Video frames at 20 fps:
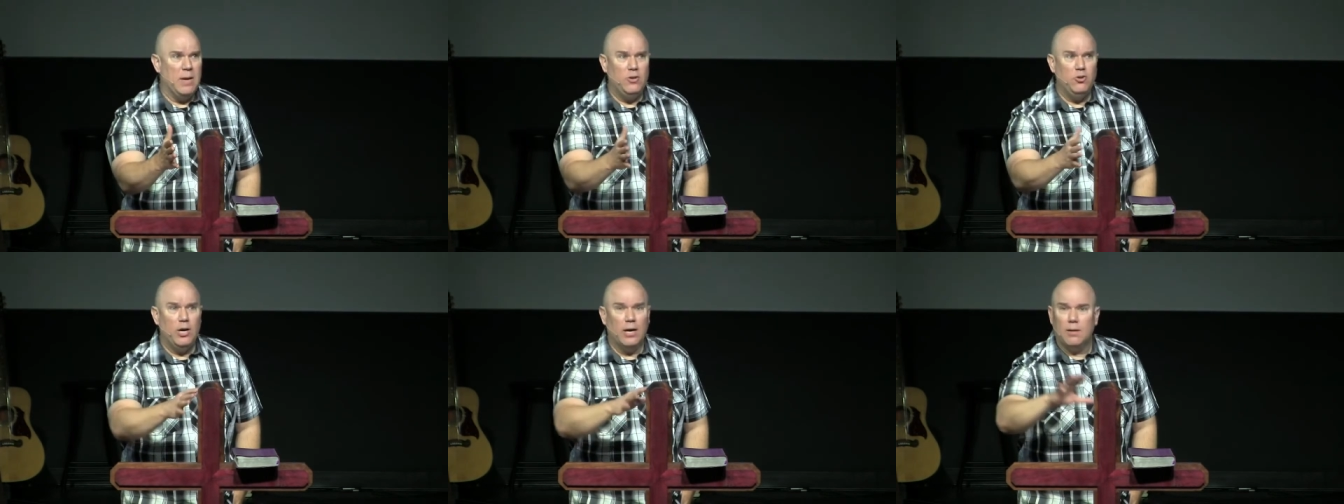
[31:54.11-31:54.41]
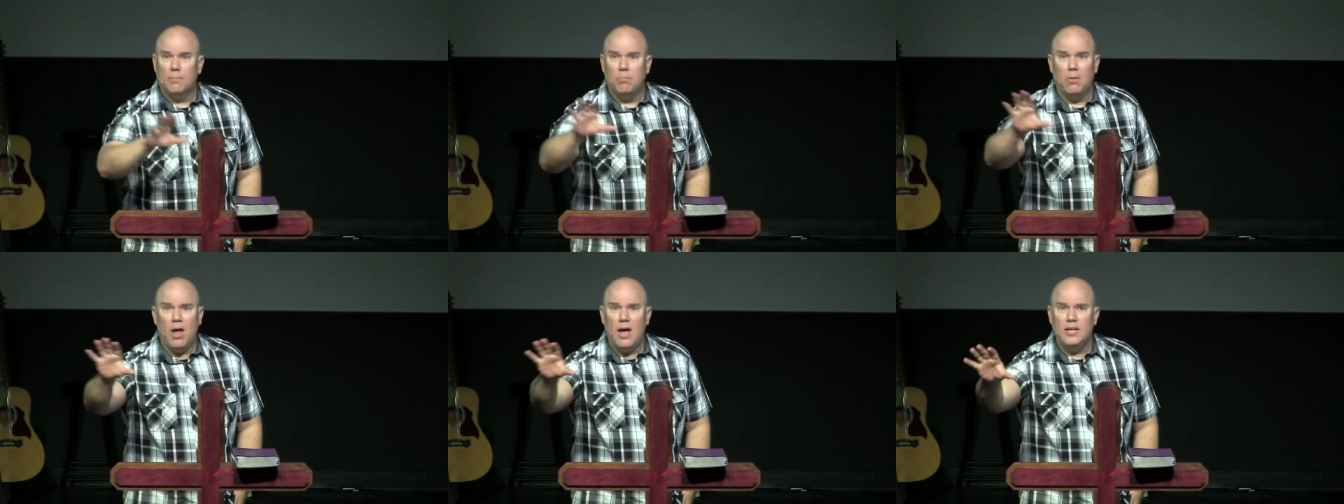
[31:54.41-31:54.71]
Man, you
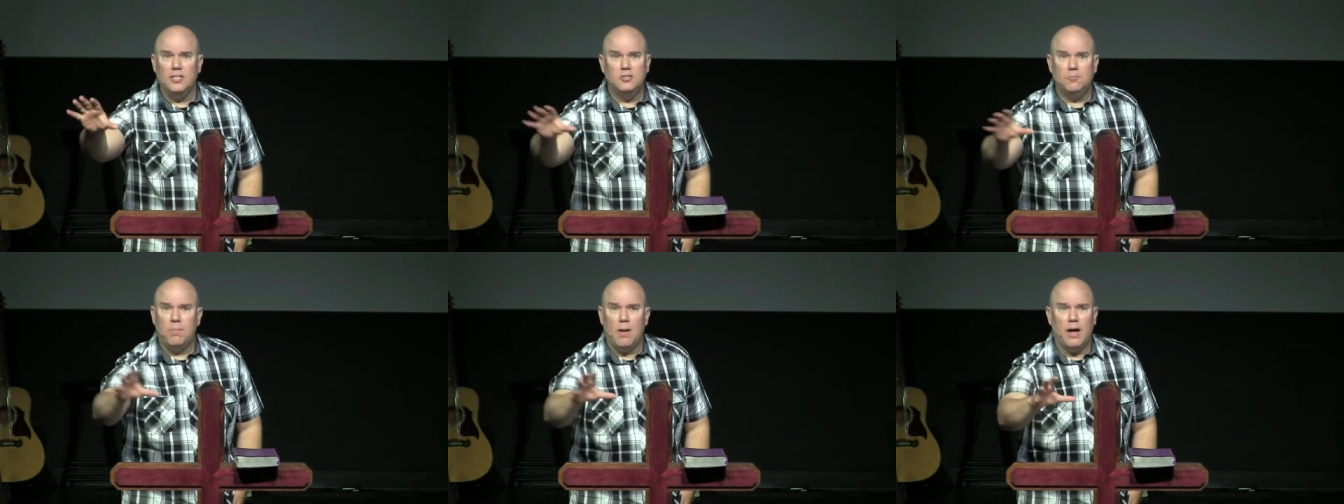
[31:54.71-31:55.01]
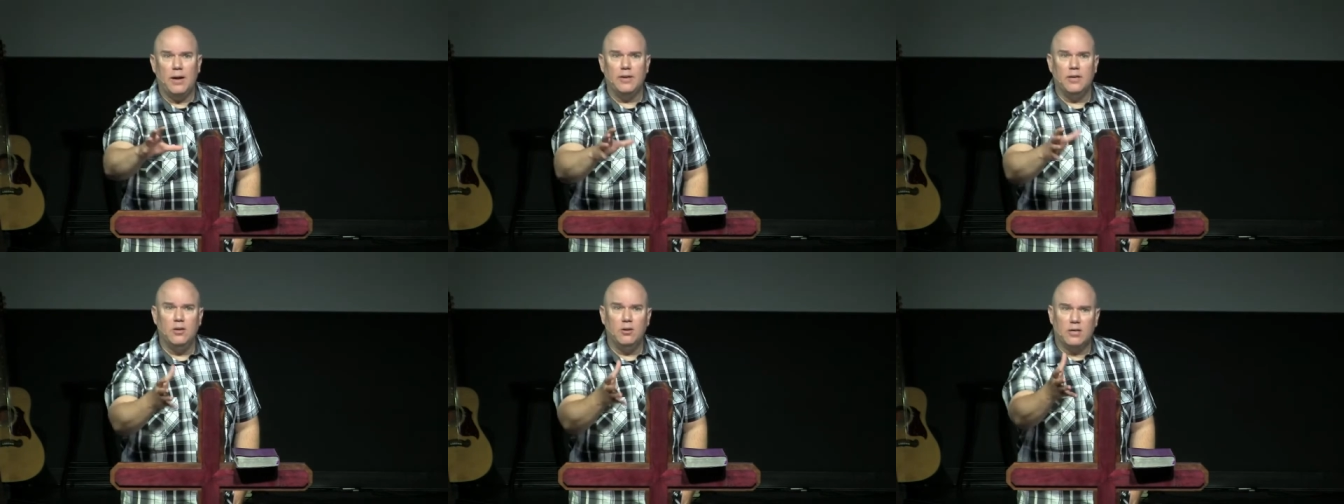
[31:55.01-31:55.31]
got a blind
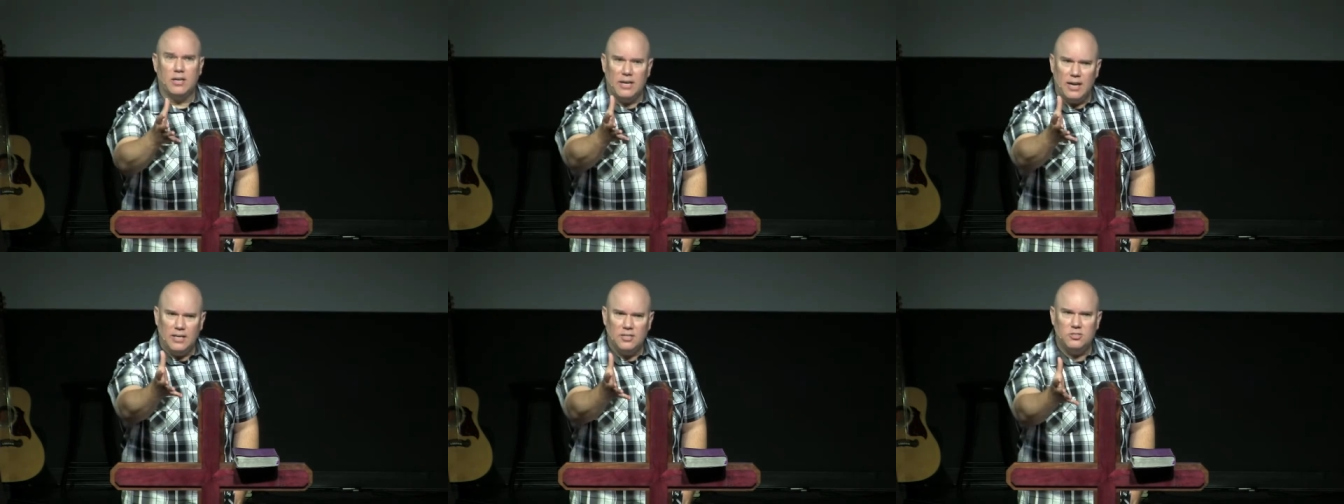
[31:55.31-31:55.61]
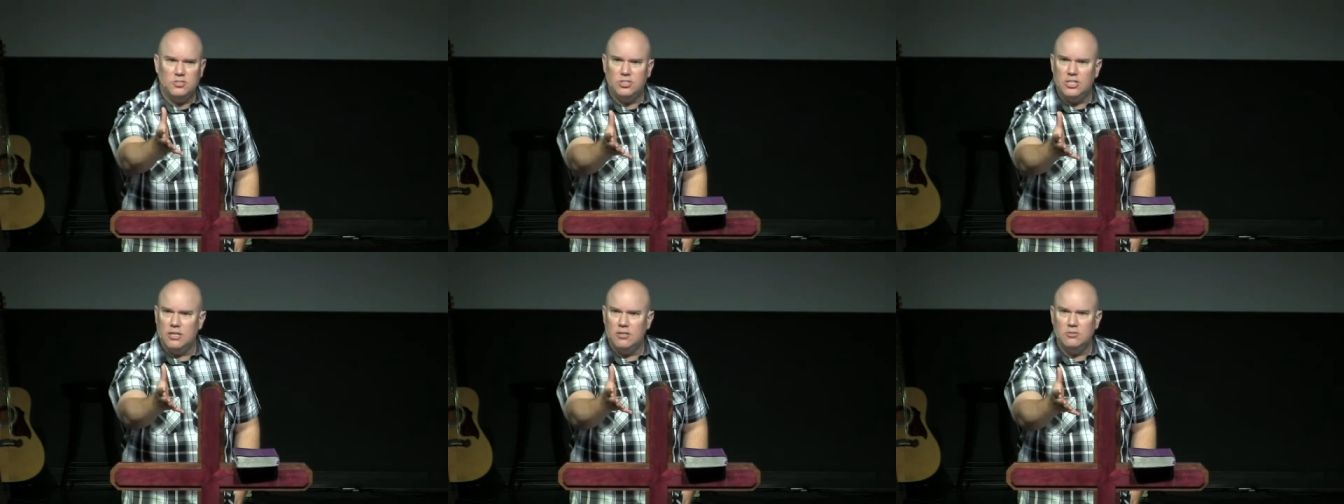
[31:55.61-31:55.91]
spot here. Can
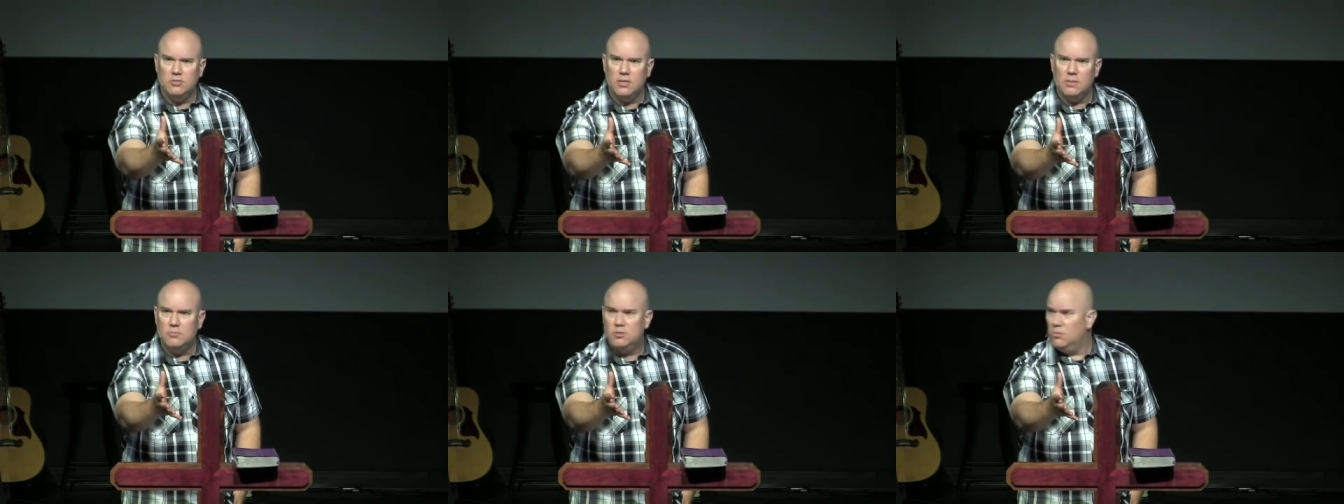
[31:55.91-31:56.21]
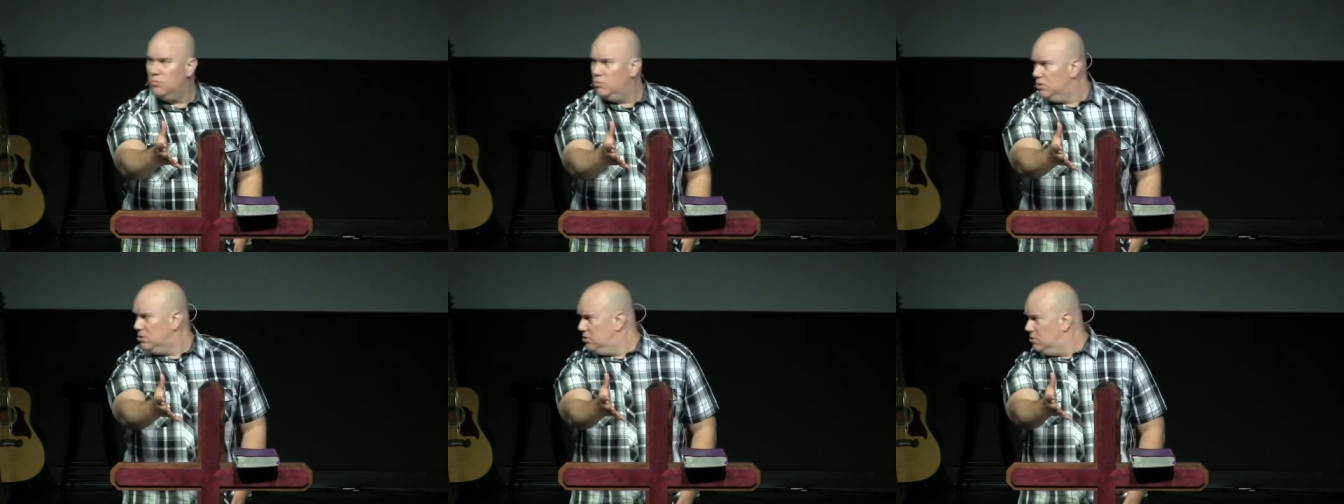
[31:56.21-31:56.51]
I share
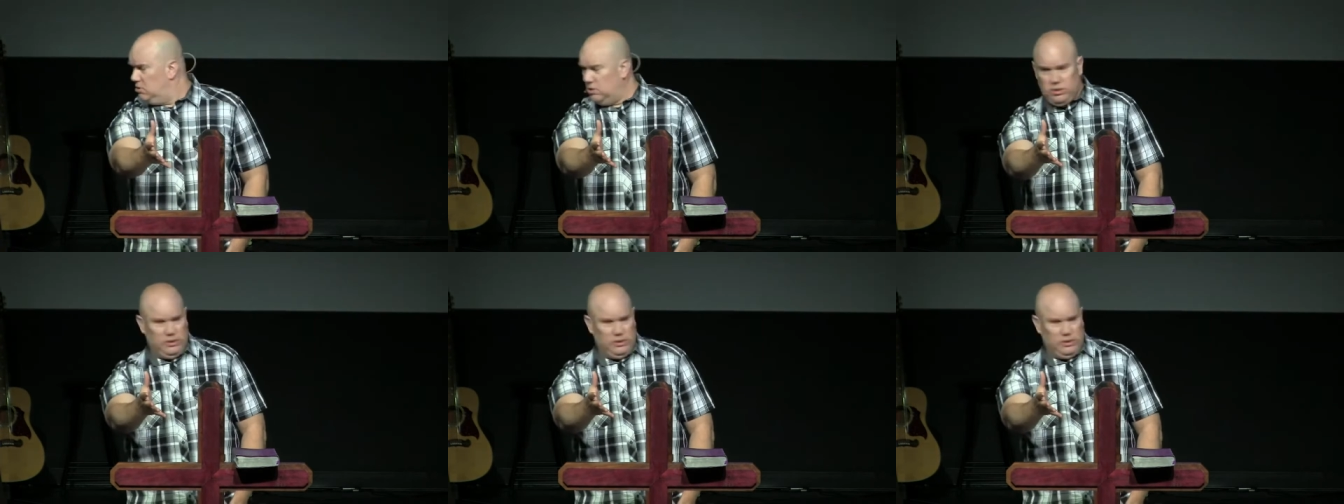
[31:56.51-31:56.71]
something with you?